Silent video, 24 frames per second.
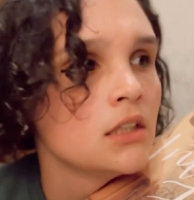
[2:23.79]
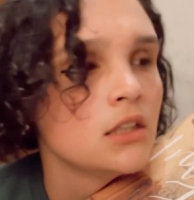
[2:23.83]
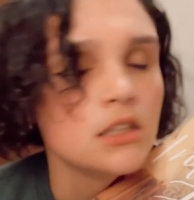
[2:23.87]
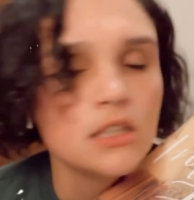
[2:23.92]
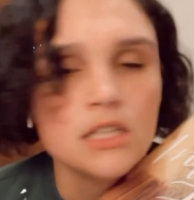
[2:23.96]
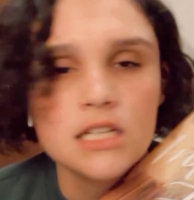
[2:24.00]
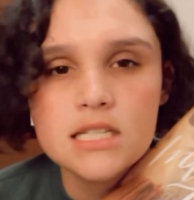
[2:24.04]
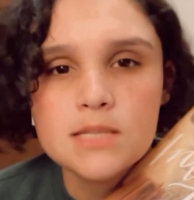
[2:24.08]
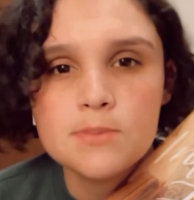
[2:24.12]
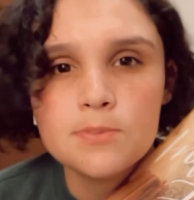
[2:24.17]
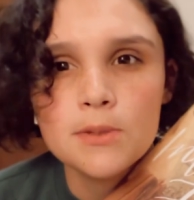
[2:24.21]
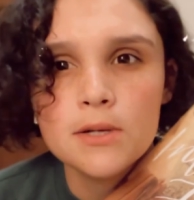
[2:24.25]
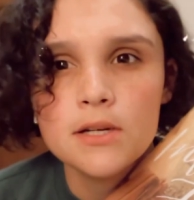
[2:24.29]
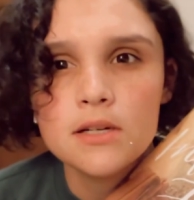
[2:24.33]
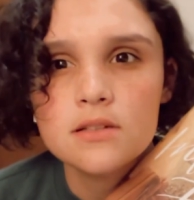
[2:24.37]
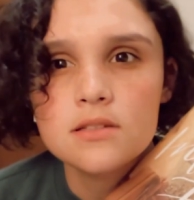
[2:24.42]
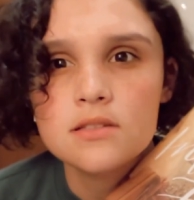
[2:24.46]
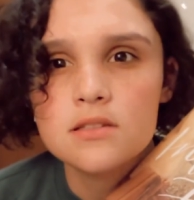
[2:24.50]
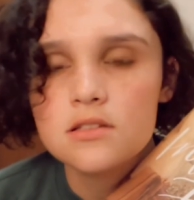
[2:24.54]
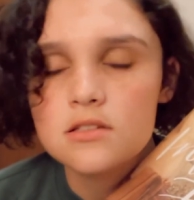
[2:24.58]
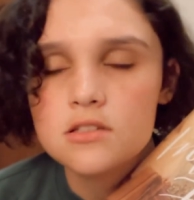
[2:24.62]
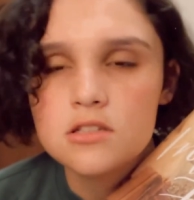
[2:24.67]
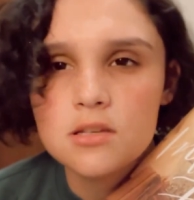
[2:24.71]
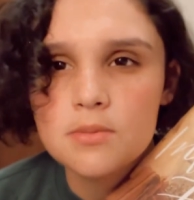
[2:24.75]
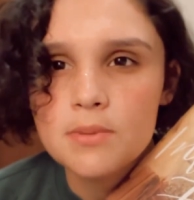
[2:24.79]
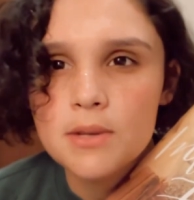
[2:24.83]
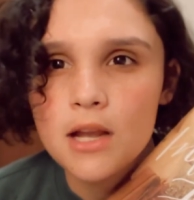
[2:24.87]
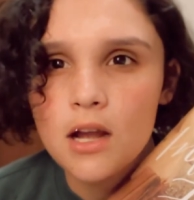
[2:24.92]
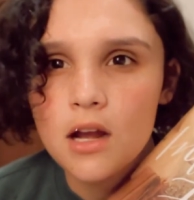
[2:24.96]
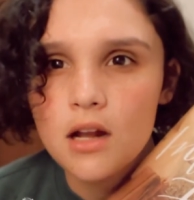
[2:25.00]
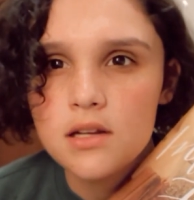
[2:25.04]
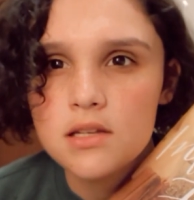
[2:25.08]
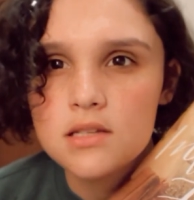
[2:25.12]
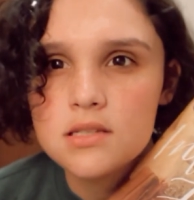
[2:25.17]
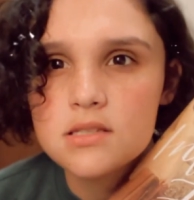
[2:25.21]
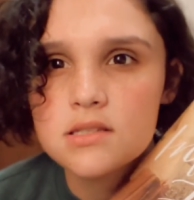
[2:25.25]
These books, to be
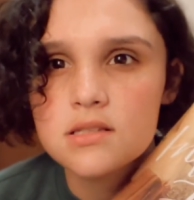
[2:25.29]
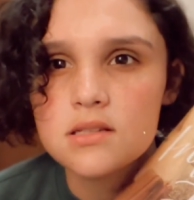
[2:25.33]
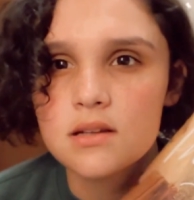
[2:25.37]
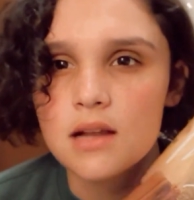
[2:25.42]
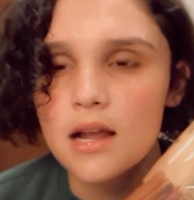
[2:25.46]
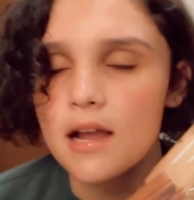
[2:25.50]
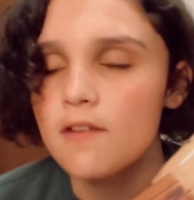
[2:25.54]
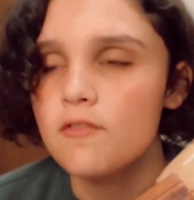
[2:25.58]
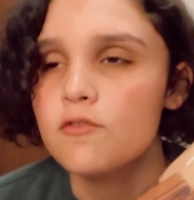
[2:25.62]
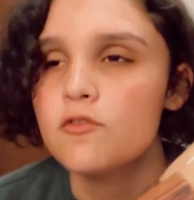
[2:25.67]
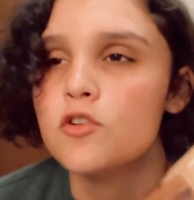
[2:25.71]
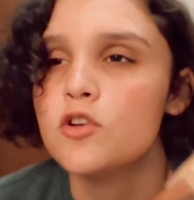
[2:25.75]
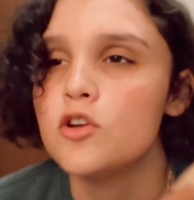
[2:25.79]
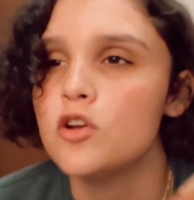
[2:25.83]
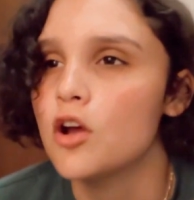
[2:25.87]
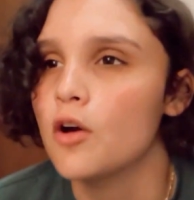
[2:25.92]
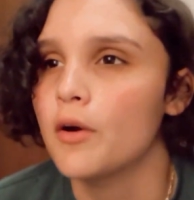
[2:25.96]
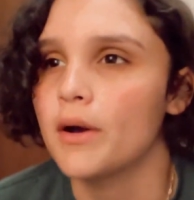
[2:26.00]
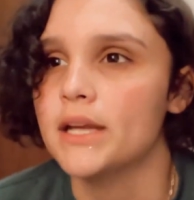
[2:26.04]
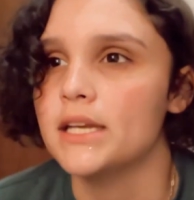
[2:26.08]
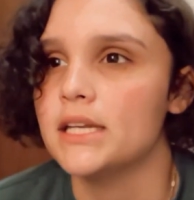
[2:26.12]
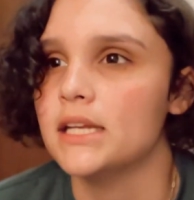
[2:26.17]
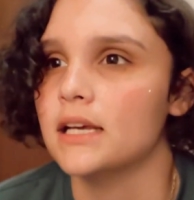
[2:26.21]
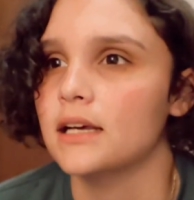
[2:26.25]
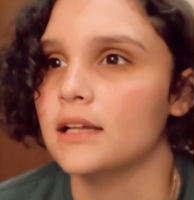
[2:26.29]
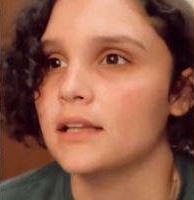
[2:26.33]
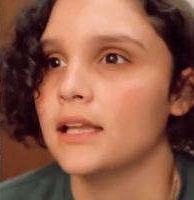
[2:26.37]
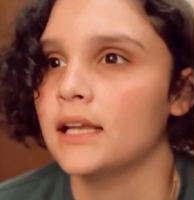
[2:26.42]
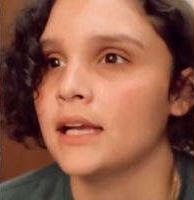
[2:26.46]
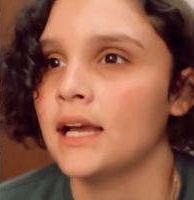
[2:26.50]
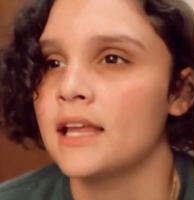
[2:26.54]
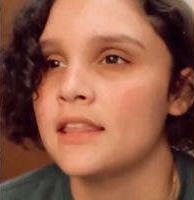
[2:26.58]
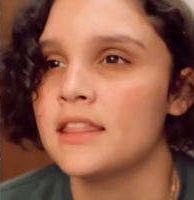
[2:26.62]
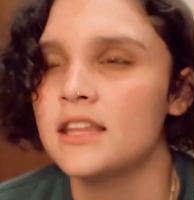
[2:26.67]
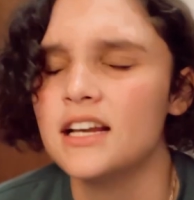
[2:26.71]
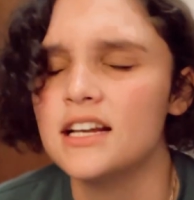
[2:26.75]
honest, I have no idea.
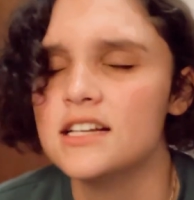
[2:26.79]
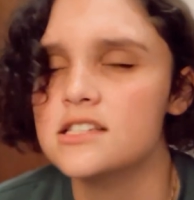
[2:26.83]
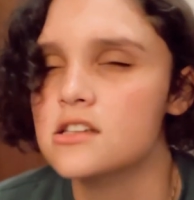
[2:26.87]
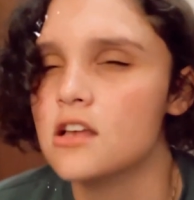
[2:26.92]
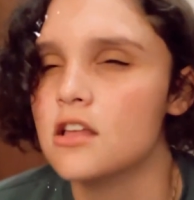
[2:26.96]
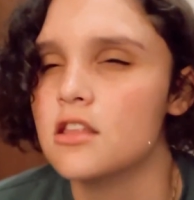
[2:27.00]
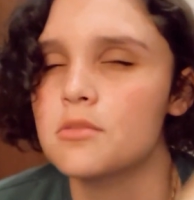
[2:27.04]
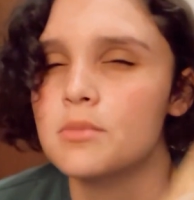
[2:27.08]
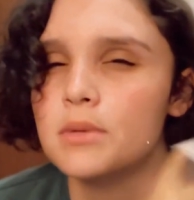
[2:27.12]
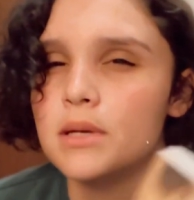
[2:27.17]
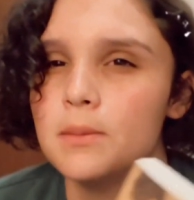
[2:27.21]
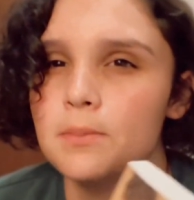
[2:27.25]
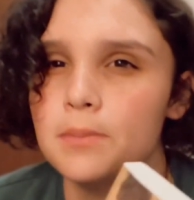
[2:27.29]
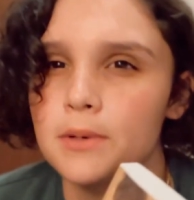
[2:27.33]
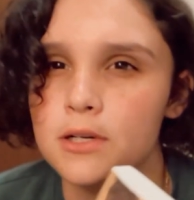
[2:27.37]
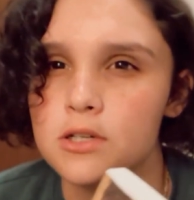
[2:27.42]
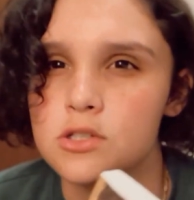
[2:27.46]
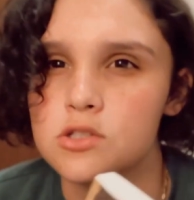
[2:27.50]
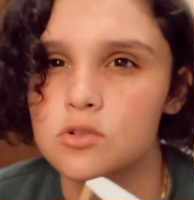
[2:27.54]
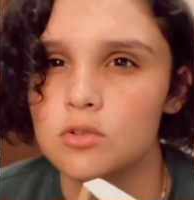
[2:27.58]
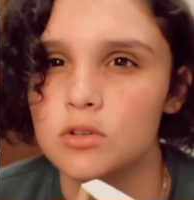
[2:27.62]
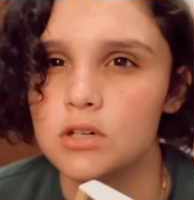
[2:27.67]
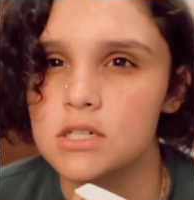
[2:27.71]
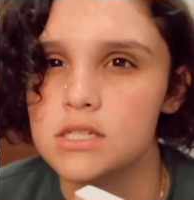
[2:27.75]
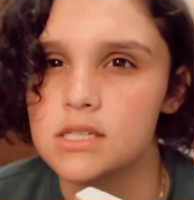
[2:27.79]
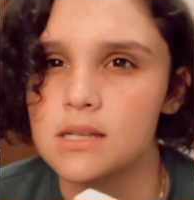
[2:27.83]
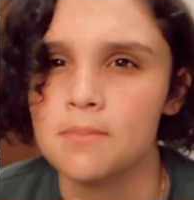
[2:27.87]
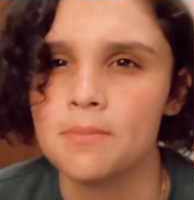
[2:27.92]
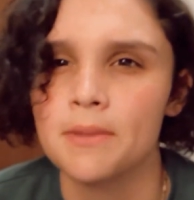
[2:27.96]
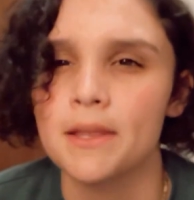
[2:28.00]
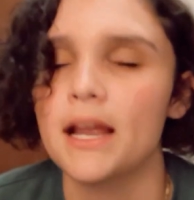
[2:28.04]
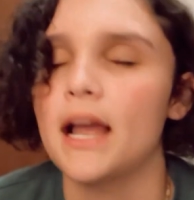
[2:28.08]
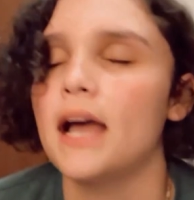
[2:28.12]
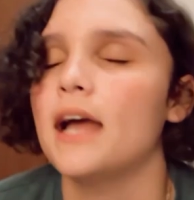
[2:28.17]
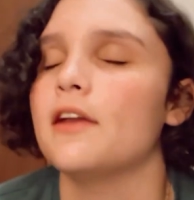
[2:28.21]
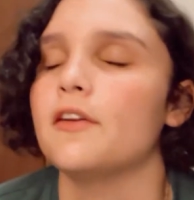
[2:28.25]
Like, I think I saw them in a bookstore or
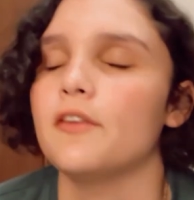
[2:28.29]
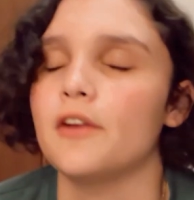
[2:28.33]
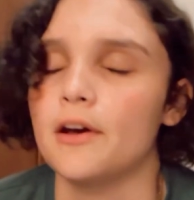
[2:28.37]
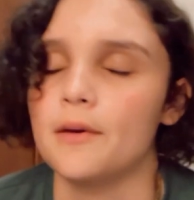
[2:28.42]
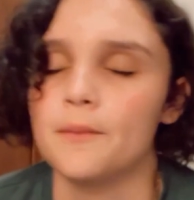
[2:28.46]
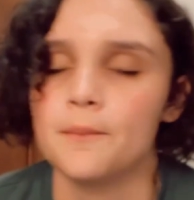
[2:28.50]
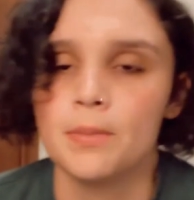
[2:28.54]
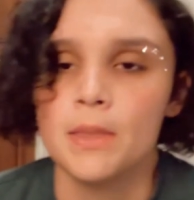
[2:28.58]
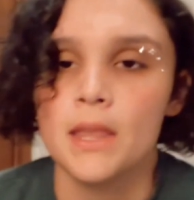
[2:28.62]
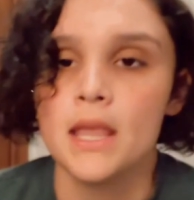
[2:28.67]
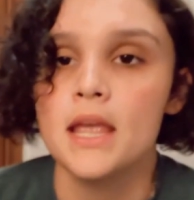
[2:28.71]
something. I don't know.